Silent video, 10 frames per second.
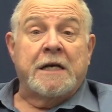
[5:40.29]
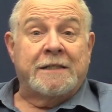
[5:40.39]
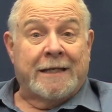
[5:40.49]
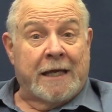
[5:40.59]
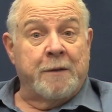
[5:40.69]

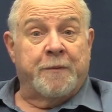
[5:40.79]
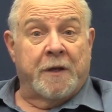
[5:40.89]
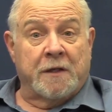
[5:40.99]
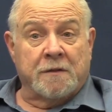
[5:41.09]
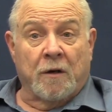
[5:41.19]
to keep
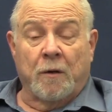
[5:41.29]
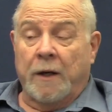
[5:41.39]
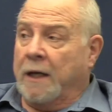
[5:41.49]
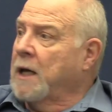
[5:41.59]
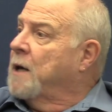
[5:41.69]
things
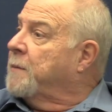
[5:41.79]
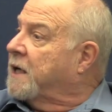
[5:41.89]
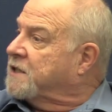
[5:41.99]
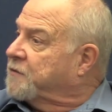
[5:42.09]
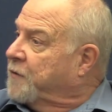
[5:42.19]
going.
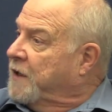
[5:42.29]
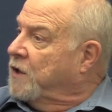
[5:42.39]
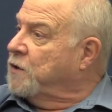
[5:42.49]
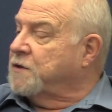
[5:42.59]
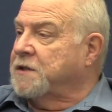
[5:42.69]
Because if we
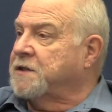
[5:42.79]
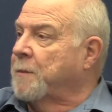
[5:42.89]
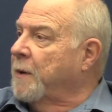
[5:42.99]
lose it,